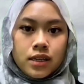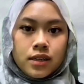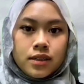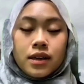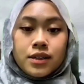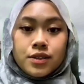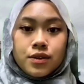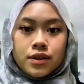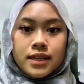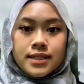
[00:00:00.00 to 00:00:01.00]
It is known that
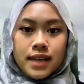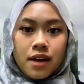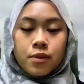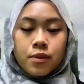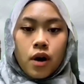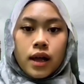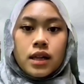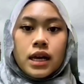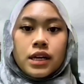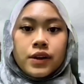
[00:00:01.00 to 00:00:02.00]
aside from oil,
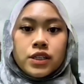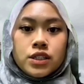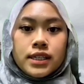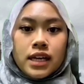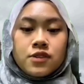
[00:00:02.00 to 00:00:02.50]
natural gas